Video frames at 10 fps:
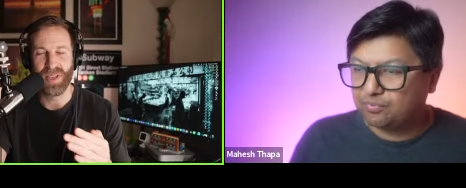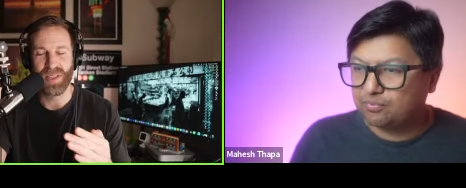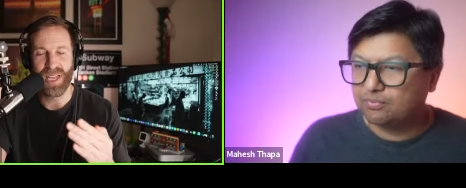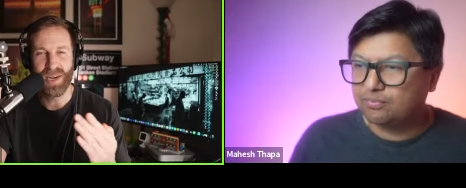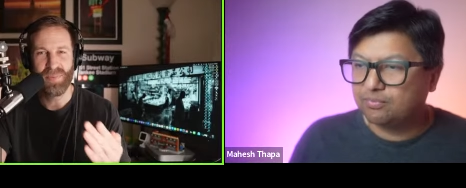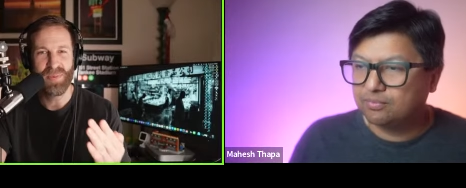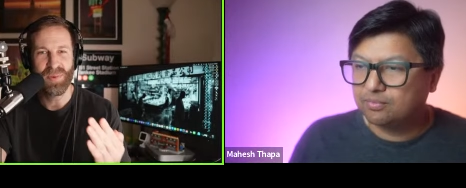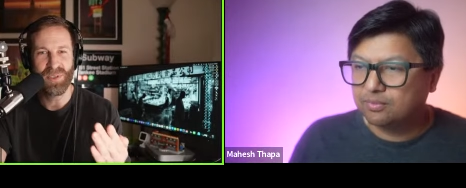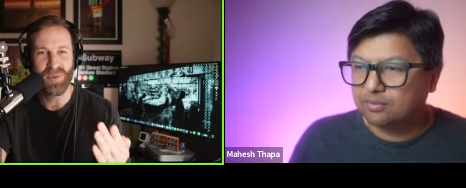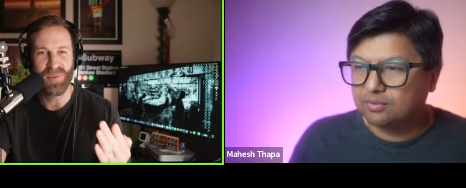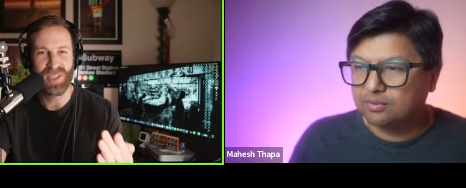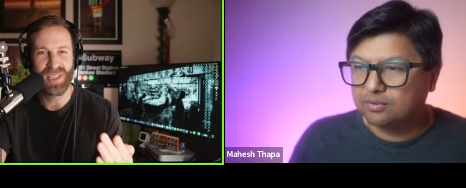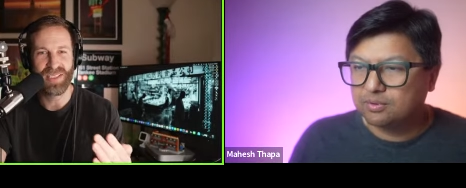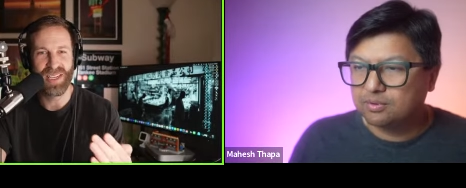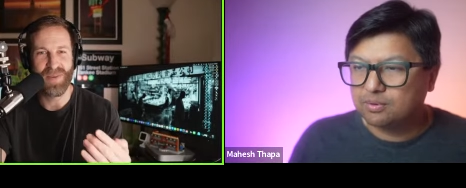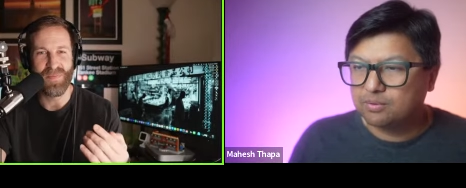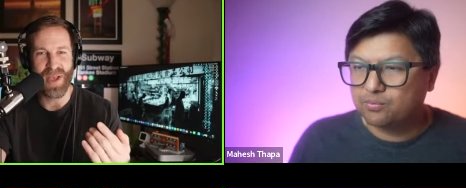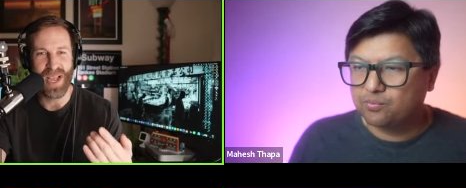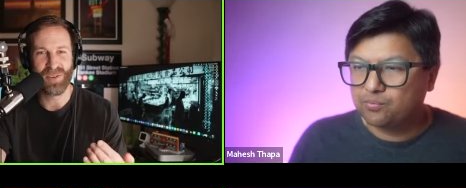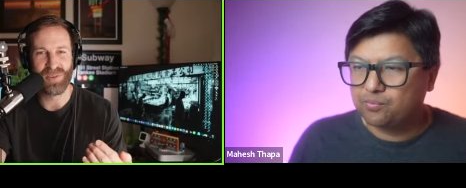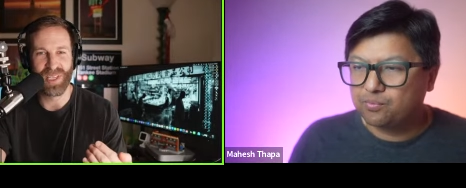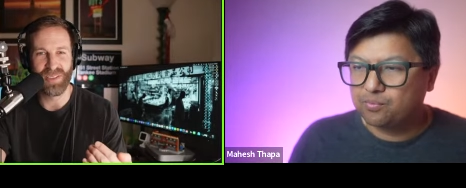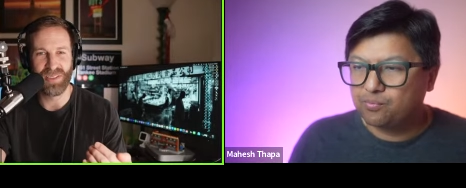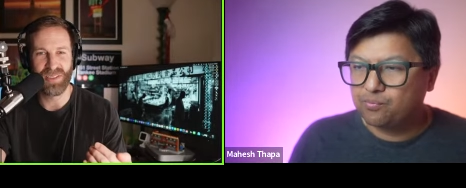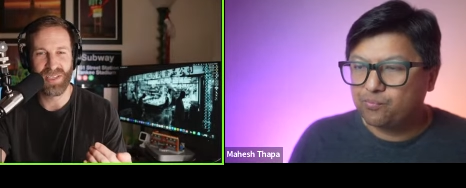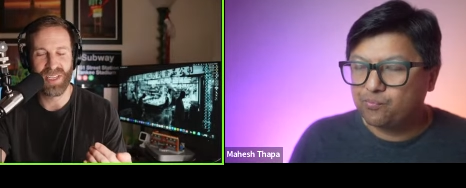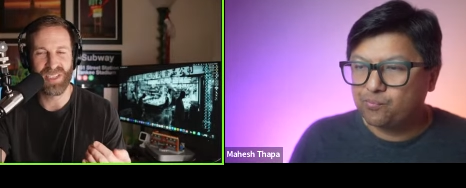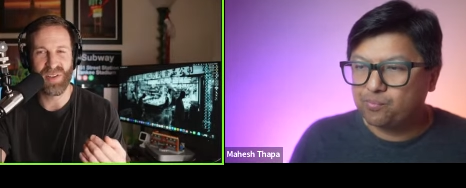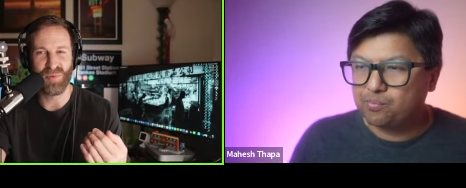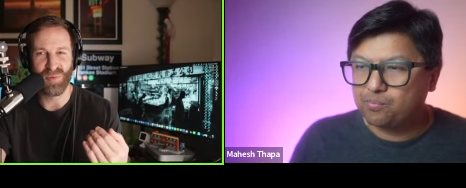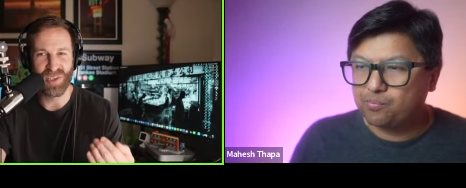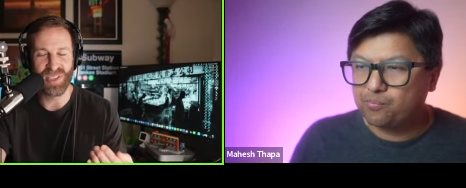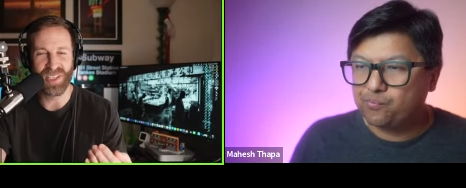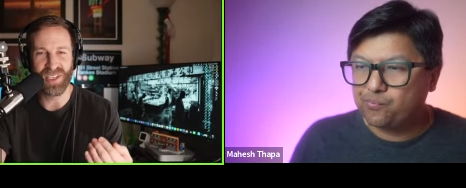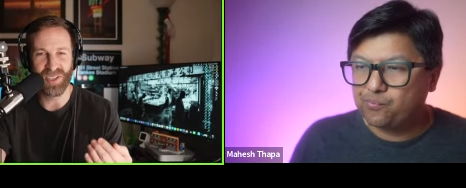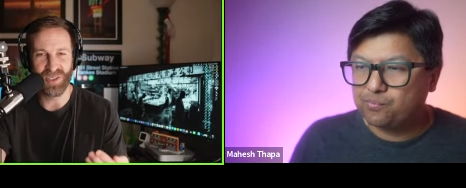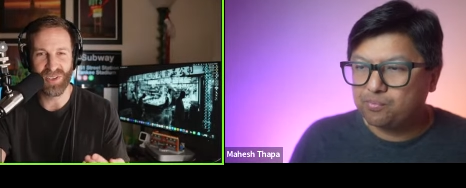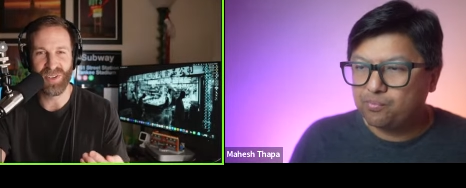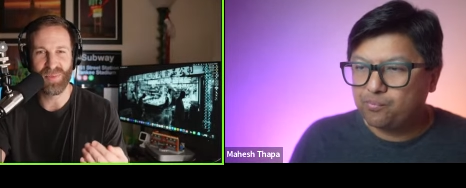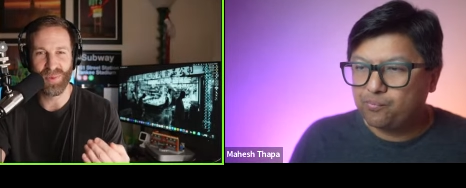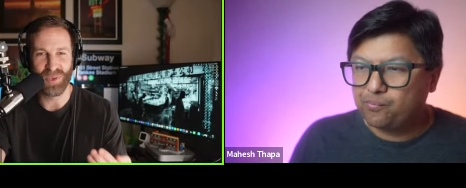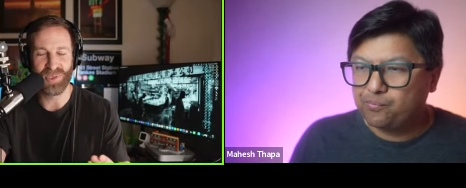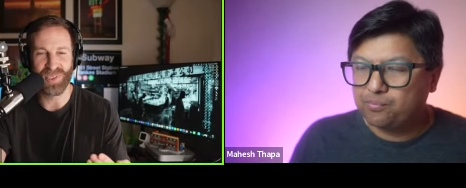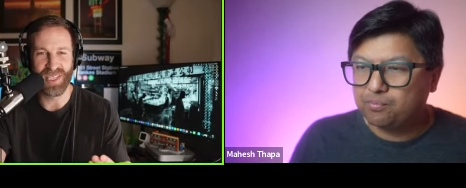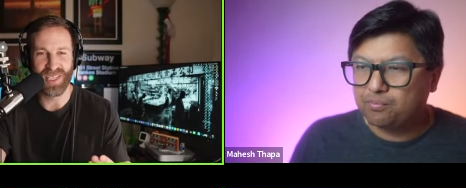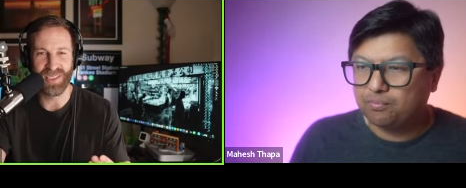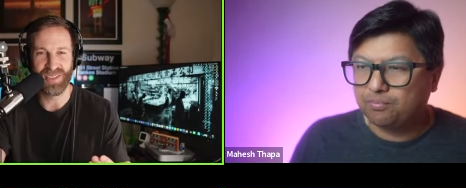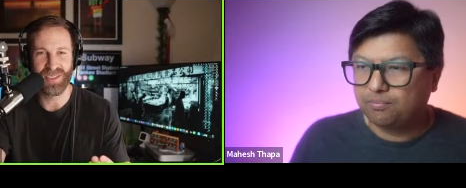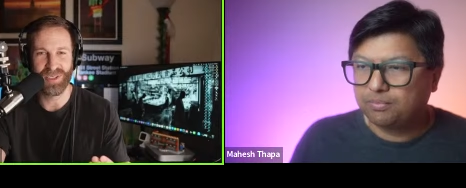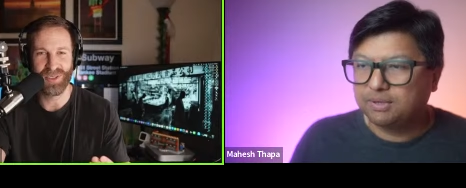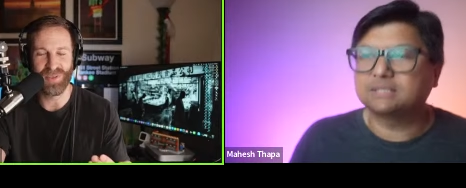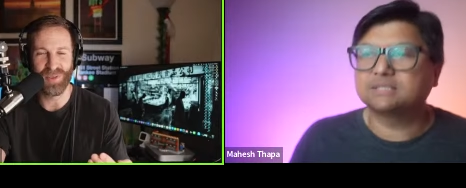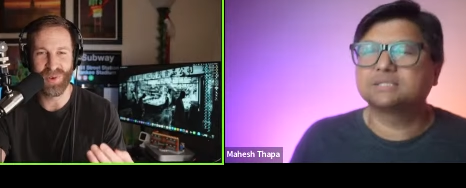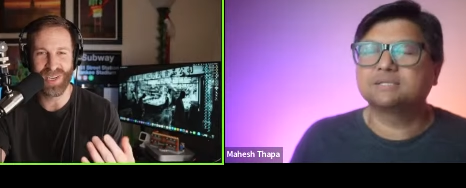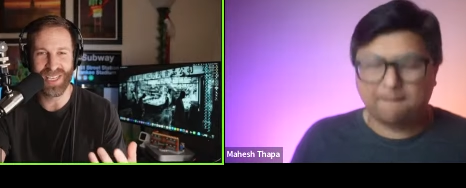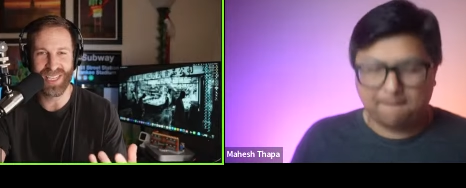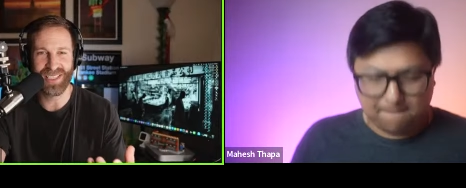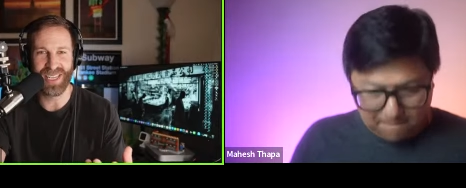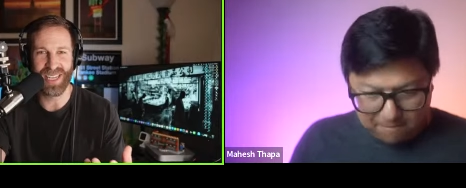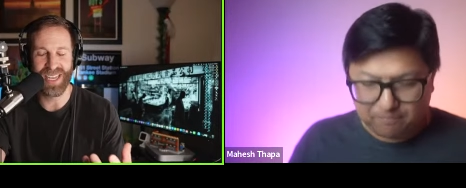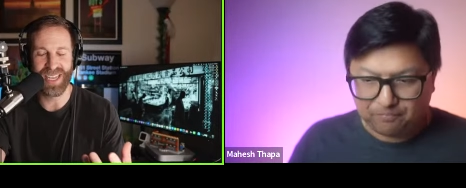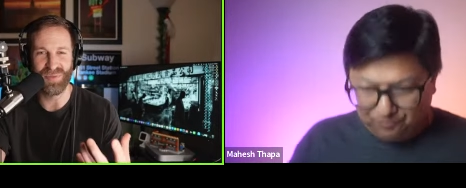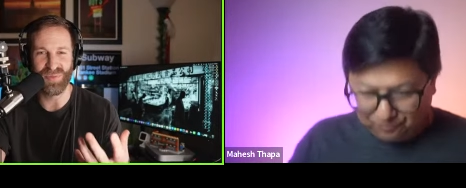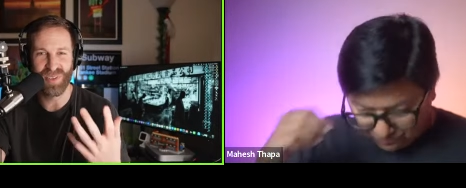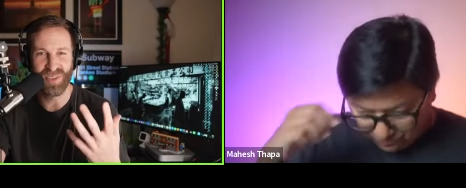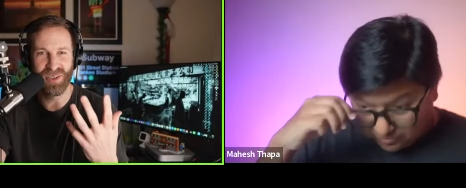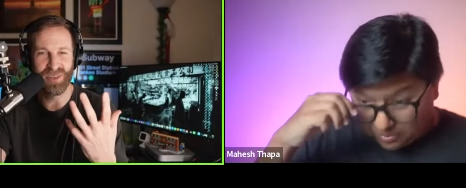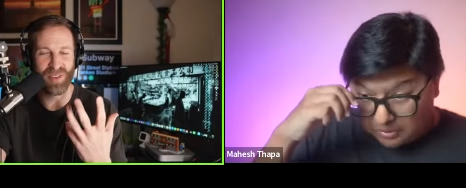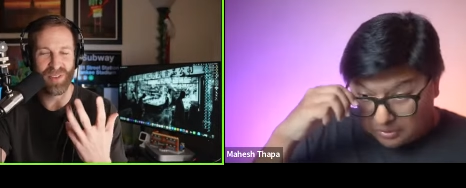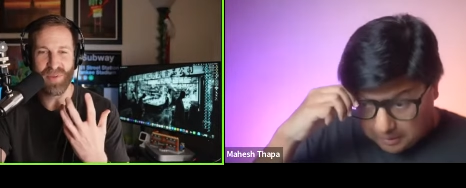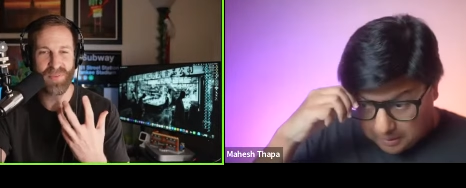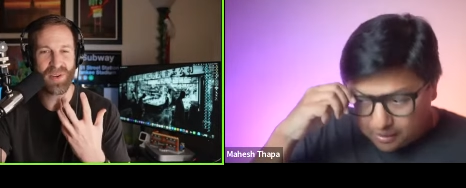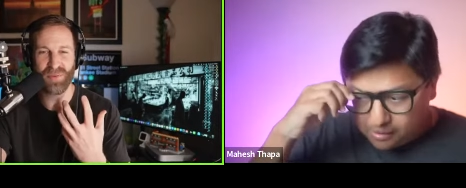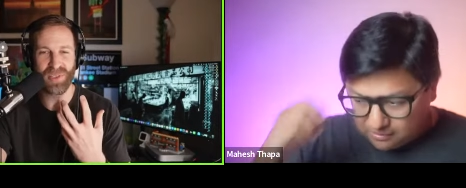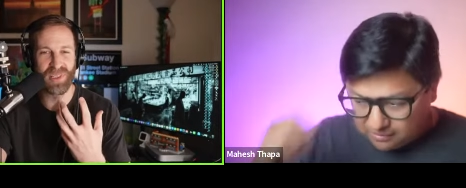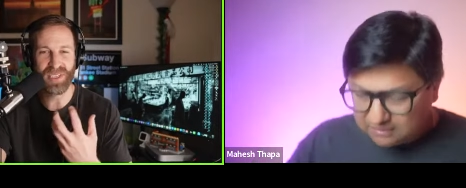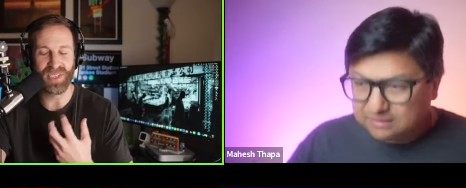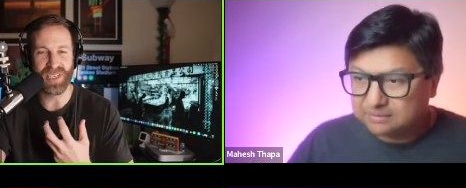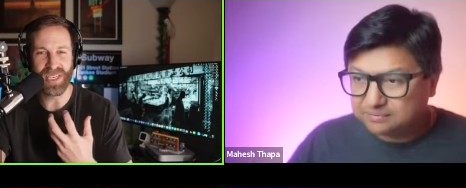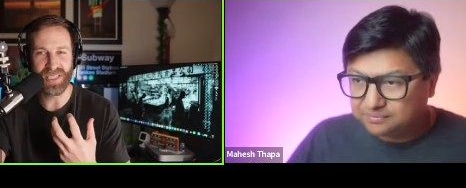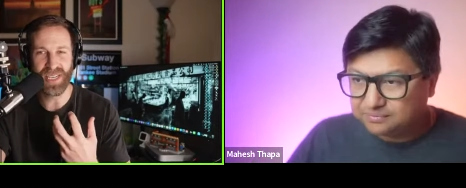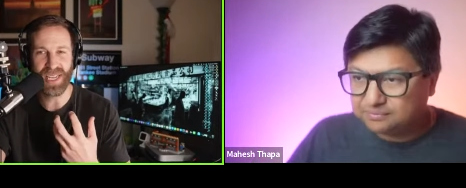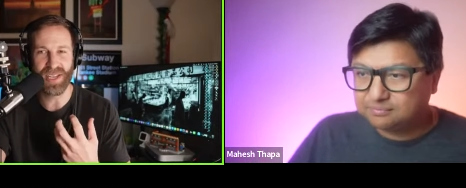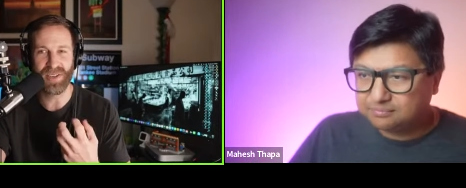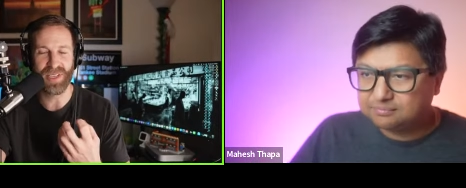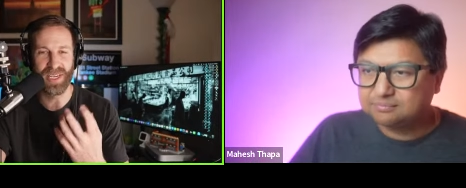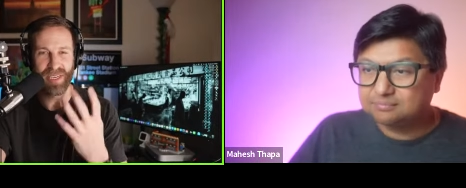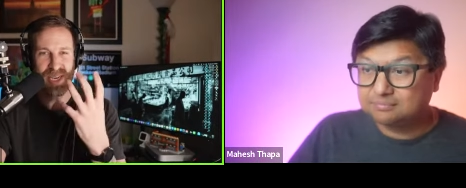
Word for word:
Speaker 1: a lot of people don't realize that a macro lens is a really good portrait lens. So yes. if you want a lens that has, you know, for the people that are really into detail and